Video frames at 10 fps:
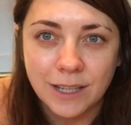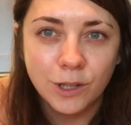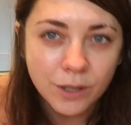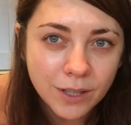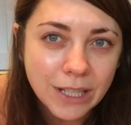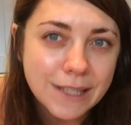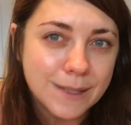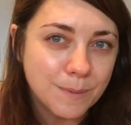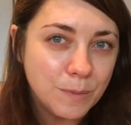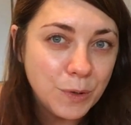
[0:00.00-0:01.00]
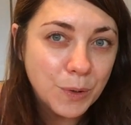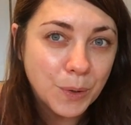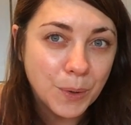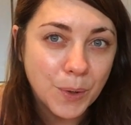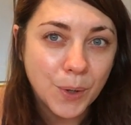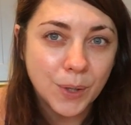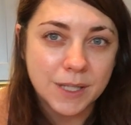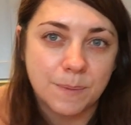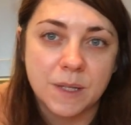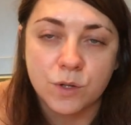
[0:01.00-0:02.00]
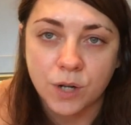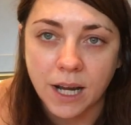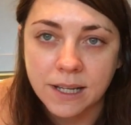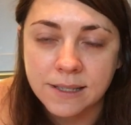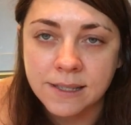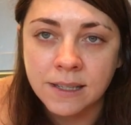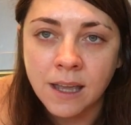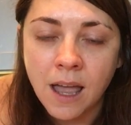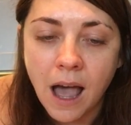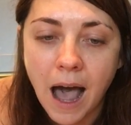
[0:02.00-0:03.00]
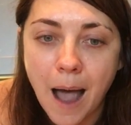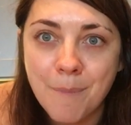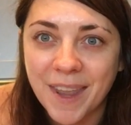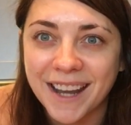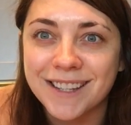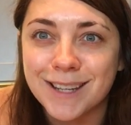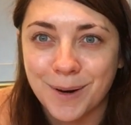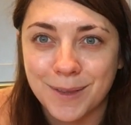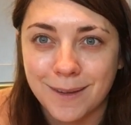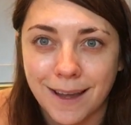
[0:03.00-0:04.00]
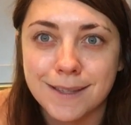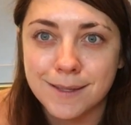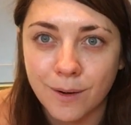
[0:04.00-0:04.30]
and learning some new cool tips and tricks that I can share with you guys.